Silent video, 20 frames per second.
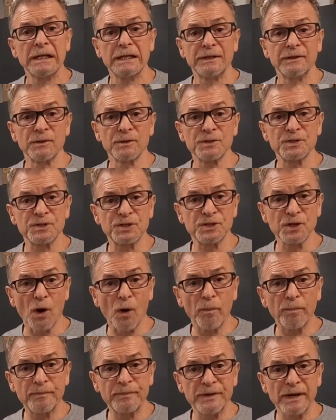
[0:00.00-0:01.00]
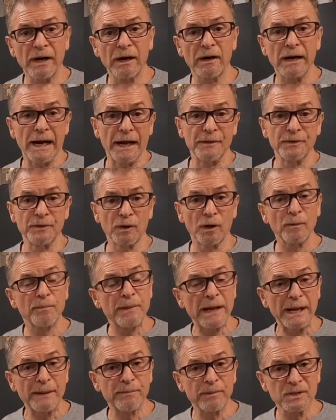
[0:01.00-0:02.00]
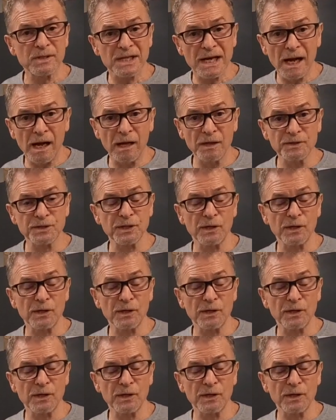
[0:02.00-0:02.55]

There's soap there, and there are paper towels